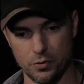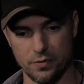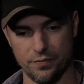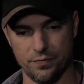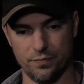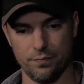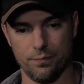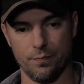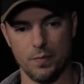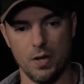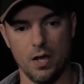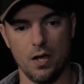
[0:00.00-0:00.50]
of
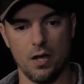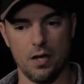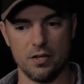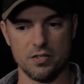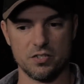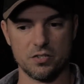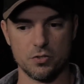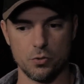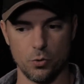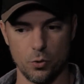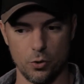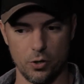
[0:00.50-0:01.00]
a
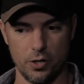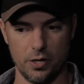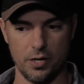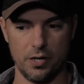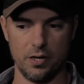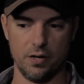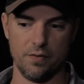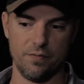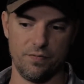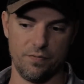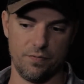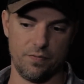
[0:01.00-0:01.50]
story
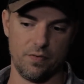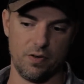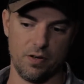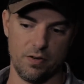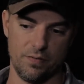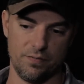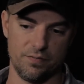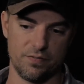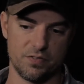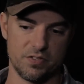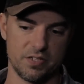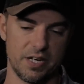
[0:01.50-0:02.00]
of
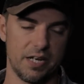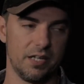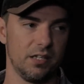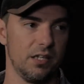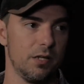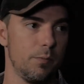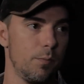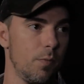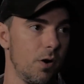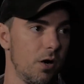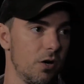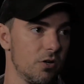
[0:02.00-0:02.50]
Stanley
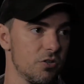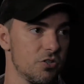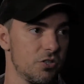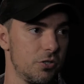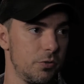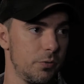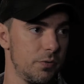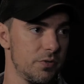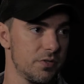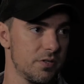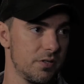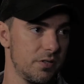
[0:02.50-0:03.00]
Marsh, who
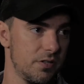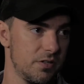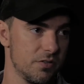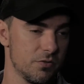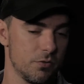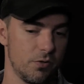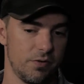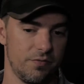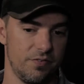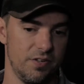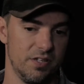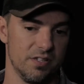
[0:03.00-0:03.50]
was a
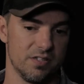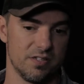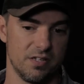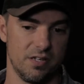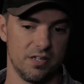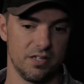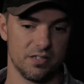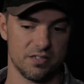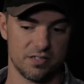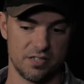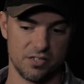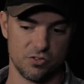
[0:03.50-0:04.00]
sort of an
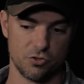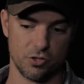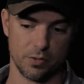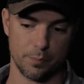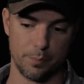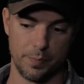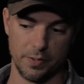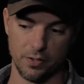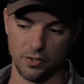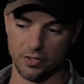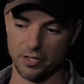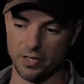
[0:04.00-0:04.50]
eccentric
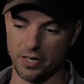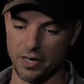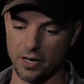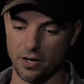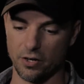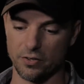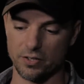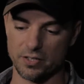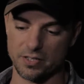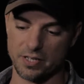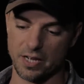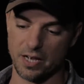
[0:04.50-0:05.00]
billionaire
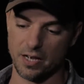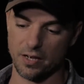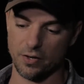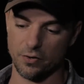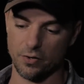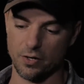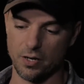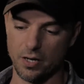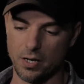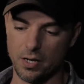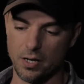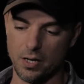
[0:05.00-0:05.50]
in the town
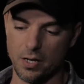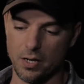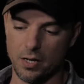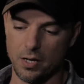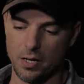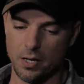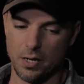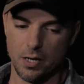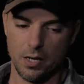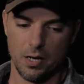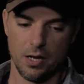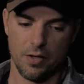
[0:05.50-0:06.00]

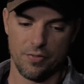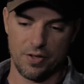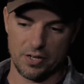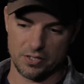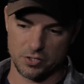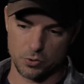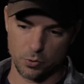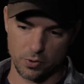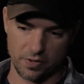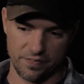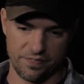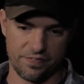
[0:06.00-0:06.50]
that
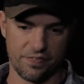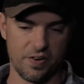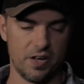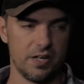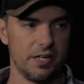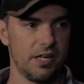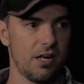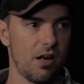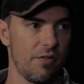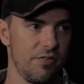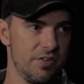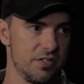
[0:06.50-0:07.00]
sort of
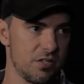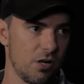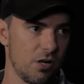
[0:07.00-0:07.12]
funded all these